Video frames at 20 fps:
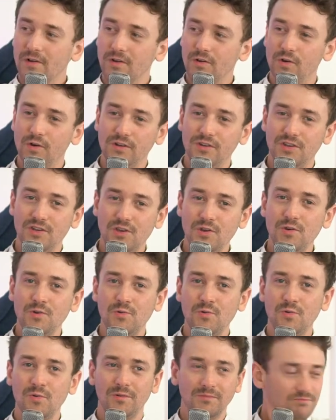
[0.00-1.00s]
Could
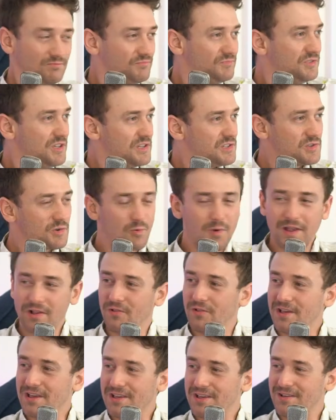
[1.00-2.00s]
you just
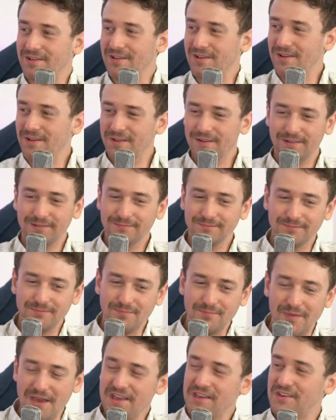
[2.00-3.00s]
quickly
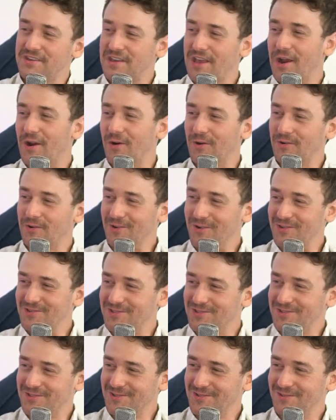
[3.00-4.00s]
make
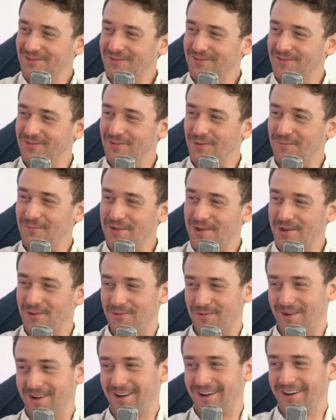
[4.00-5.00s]
characters for me and Ryan?